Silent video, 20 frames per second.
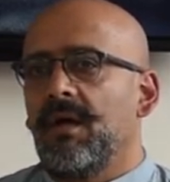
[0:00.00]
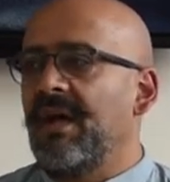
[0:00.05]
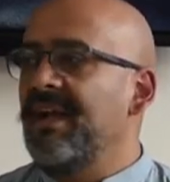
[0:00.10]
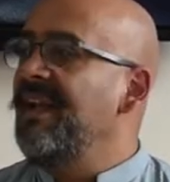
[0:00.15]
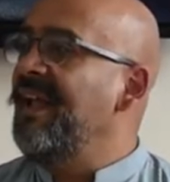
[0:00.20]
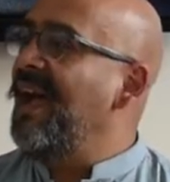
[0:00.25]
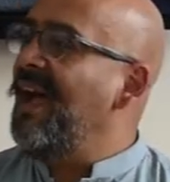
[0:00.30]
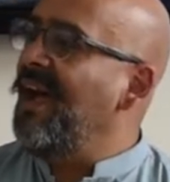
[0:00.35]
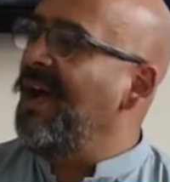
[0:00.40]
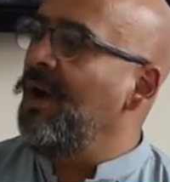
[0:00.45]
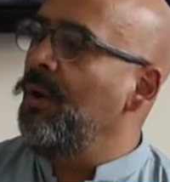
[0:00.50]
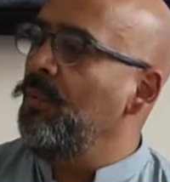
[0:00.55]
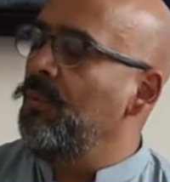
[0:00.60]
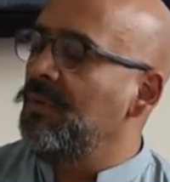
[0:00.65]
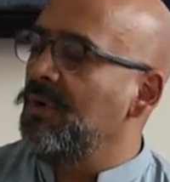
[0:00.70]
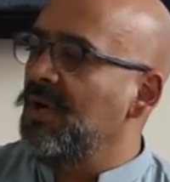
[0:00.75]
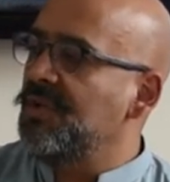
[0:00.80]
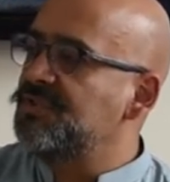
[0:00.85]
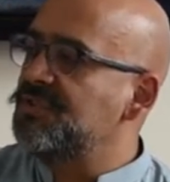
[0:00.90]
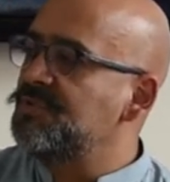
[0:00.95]
And
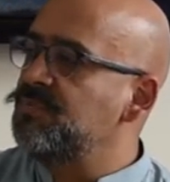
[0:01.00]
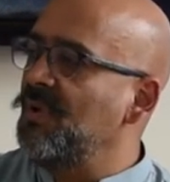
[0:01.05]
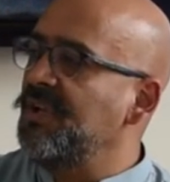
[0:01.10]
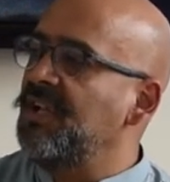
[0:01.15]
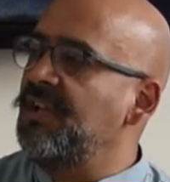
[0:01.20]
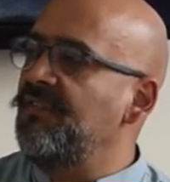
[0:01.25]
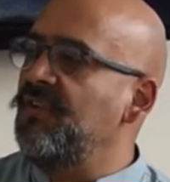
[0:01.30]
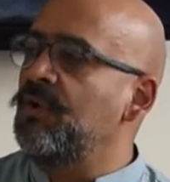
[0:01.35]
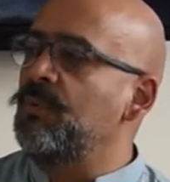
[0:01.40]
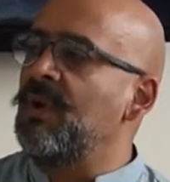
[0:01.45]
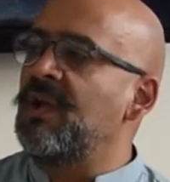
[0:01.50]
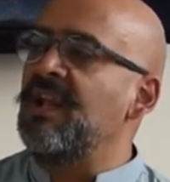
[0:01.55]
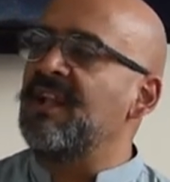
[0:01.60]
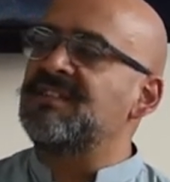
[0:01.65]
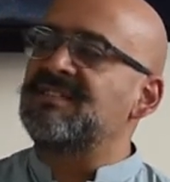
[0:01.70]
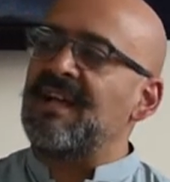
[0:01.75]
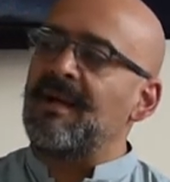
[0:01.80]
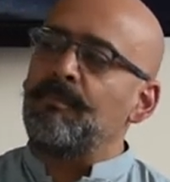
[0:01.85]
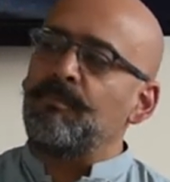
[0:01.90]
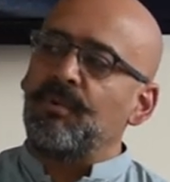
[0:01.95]
how, I just want to give you a quick
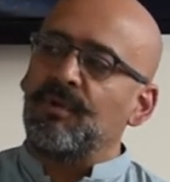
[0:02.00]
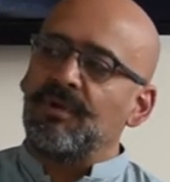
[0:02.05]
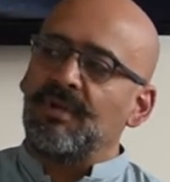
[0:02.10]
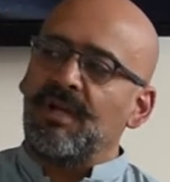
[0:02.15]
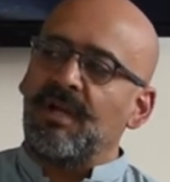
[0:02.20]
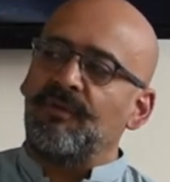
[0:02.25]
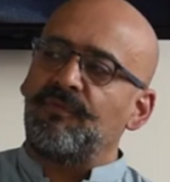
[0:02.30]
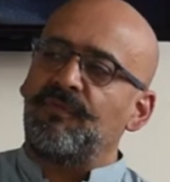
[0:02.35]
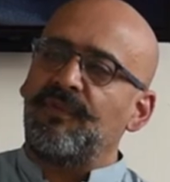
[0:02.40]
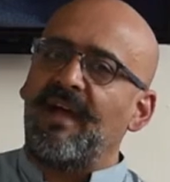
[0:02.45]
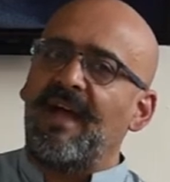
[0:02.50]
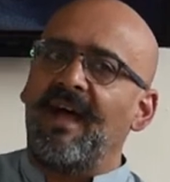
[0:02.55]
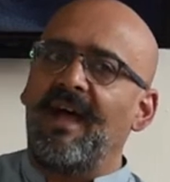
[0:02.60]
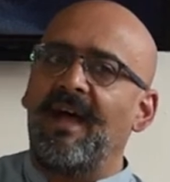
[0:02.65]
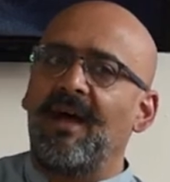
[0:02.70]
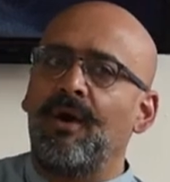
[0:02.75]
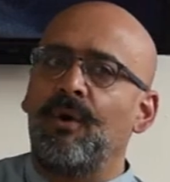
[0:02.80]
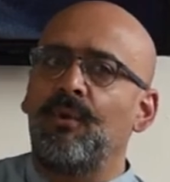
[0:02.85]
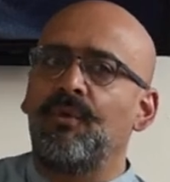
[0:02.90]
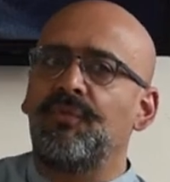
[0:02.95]
example of
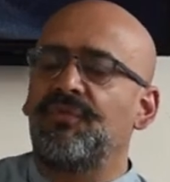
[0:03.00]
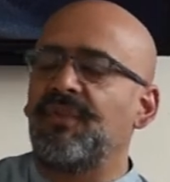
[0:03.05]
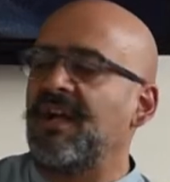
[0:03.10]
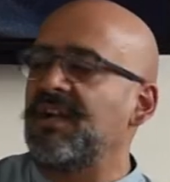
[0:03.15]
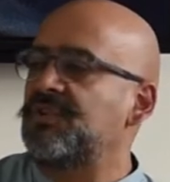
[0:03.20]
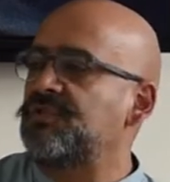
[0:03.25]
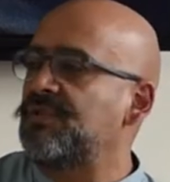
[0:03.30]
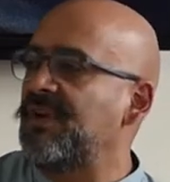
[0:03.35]
how that